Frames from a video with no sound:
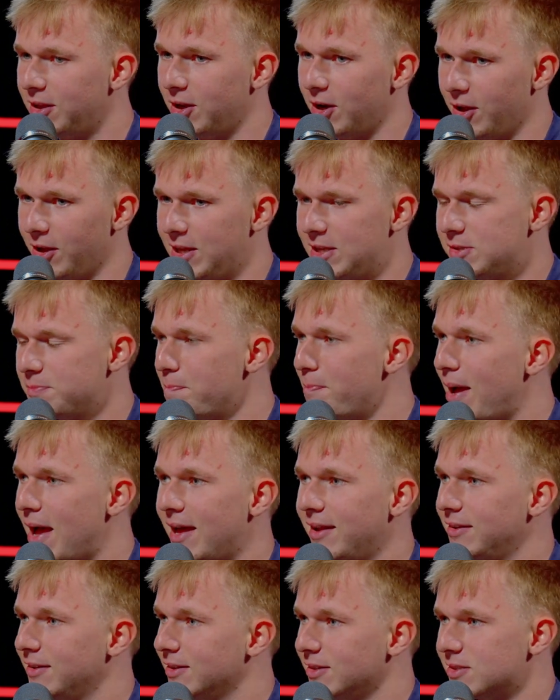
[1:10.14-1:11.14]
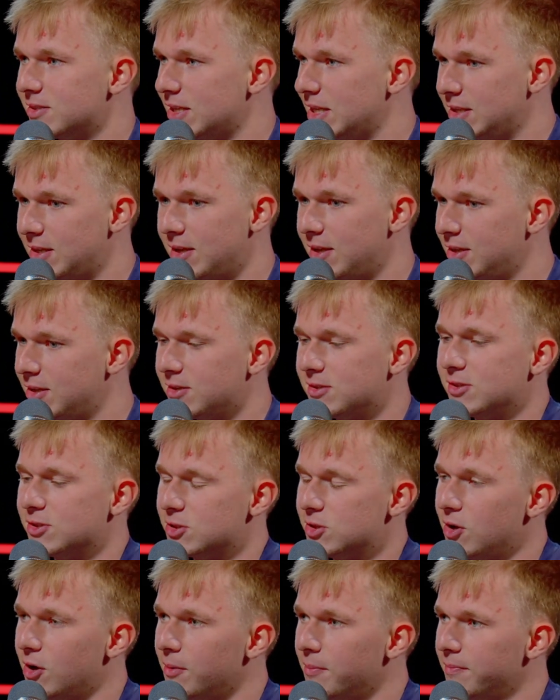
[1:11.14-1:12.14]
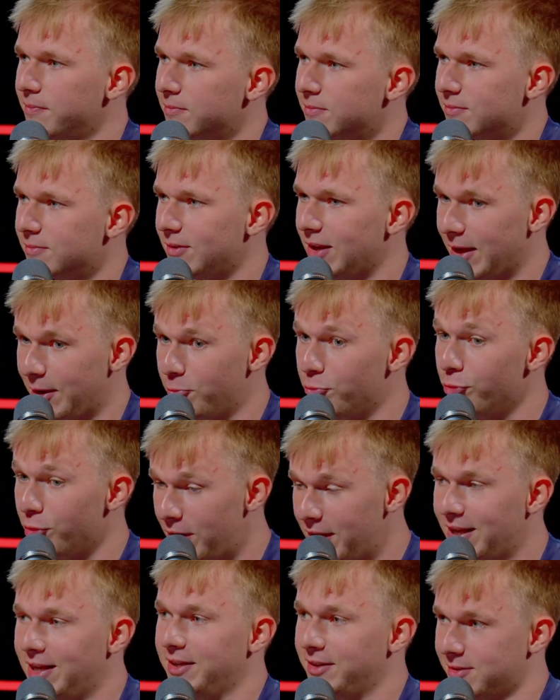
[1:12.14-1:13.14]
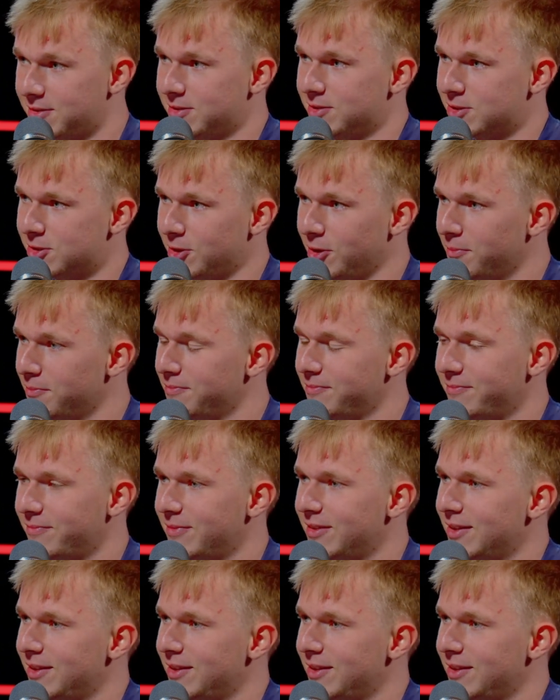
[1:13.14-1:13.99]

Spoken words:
You know, it's madness. He doesn't stop. Like, he really doesn't stop.